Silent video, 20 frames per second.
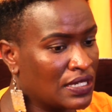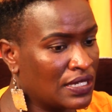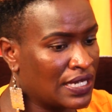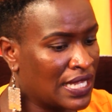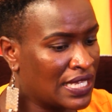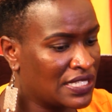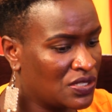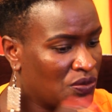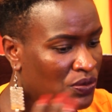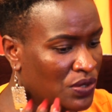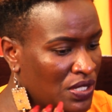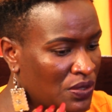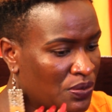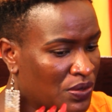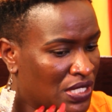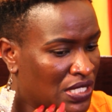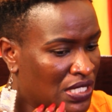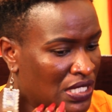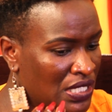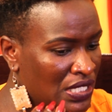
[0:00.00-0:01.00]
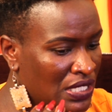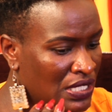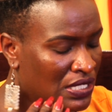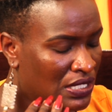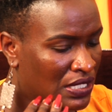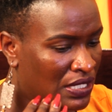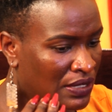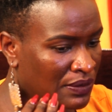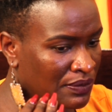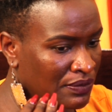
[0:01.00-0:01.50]
last week we did
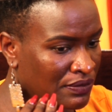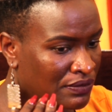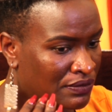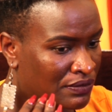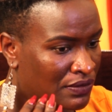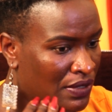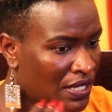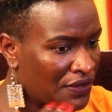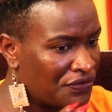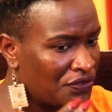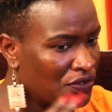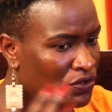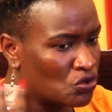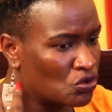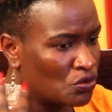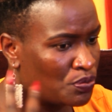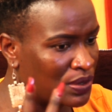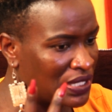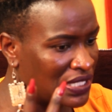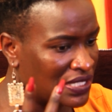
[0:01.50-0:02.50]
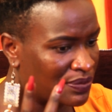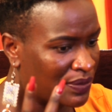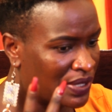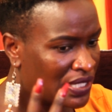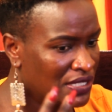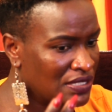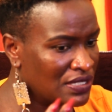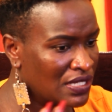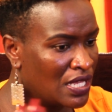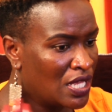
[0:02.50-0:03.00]
two
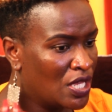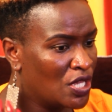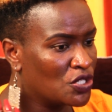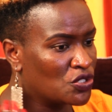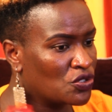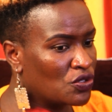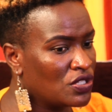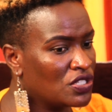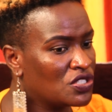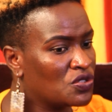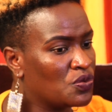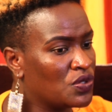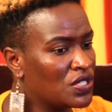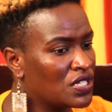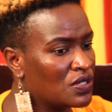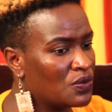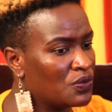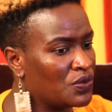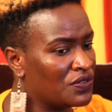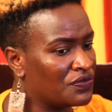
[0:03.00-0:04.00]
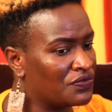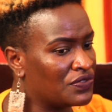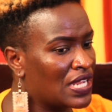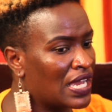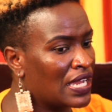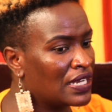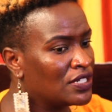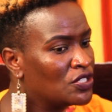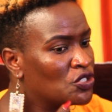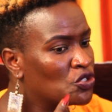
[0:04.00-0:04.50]
placements. Mm. So this week we've
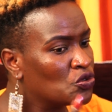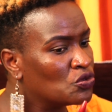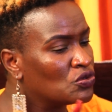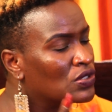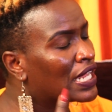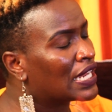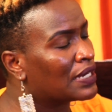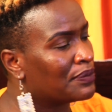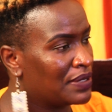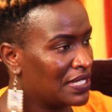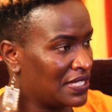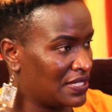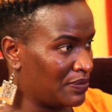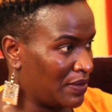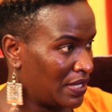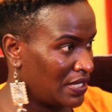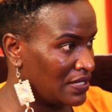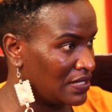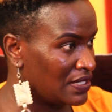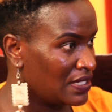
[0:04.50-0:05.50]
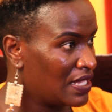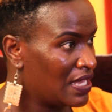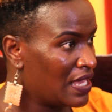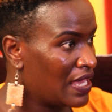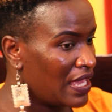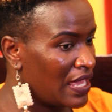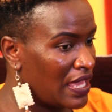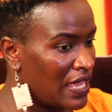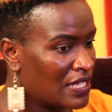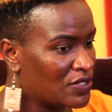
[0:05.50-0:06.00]
done two non-placements.
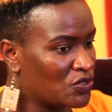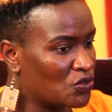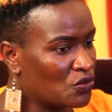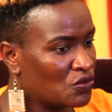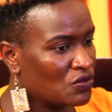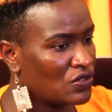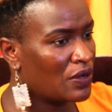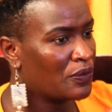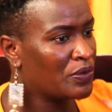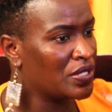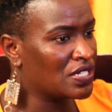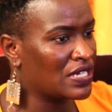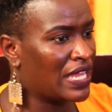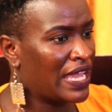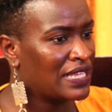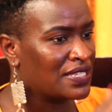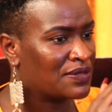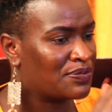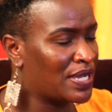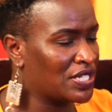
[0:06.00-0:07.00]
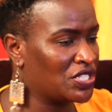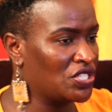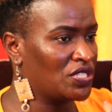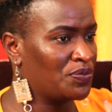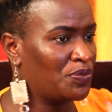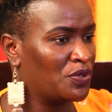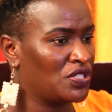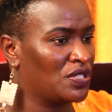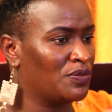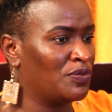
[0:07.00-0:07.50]
So we try as much as
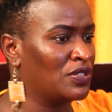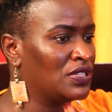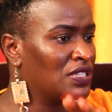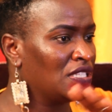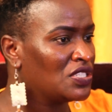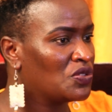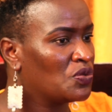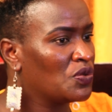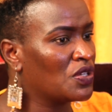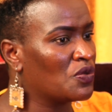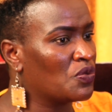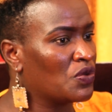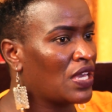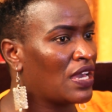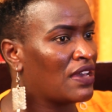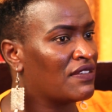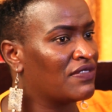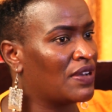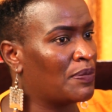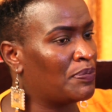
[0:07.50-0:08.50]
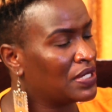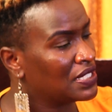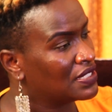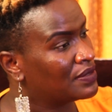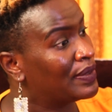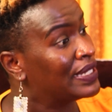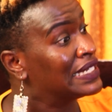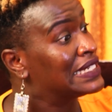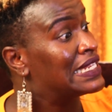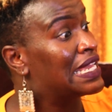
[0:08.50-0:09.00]
possible. This week we have a
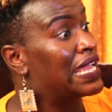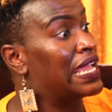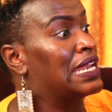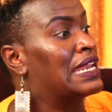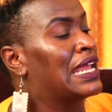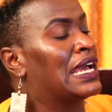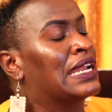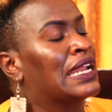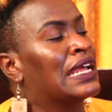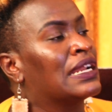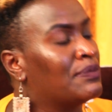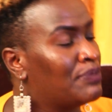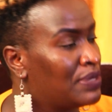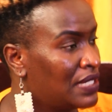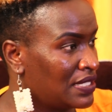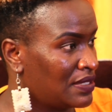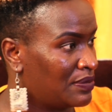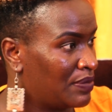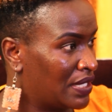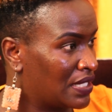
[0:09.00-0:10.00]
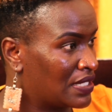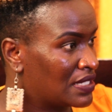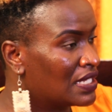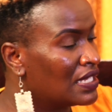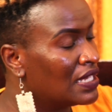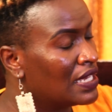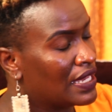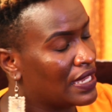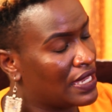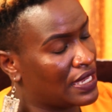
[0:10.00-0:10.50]
placement and a non-placement.
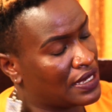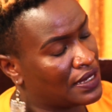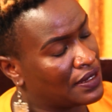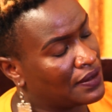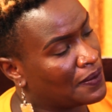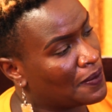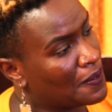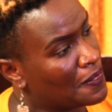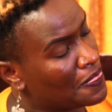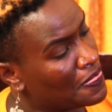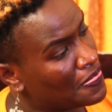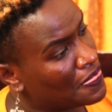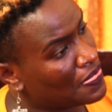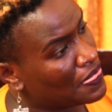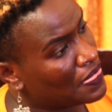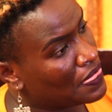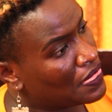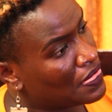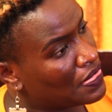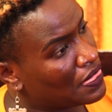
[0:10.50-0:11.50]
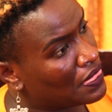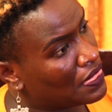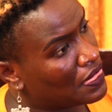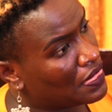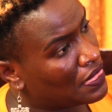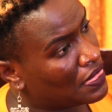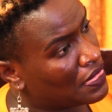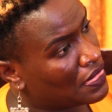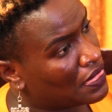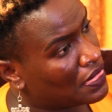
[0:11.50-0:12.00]
Mm. Yeah. How many shoots do you have?
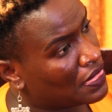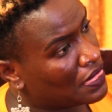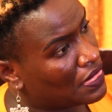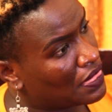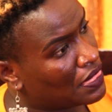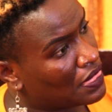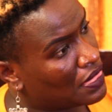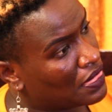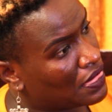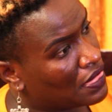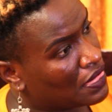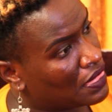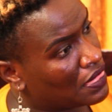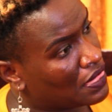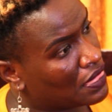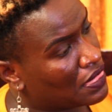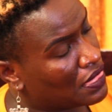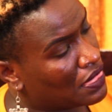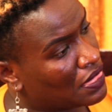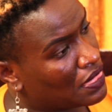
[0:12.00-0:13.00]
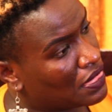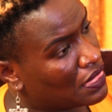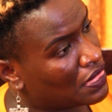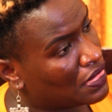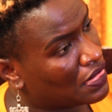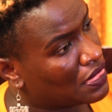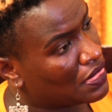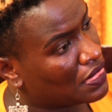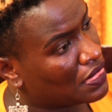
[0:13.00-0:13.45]
How many videos do you churn out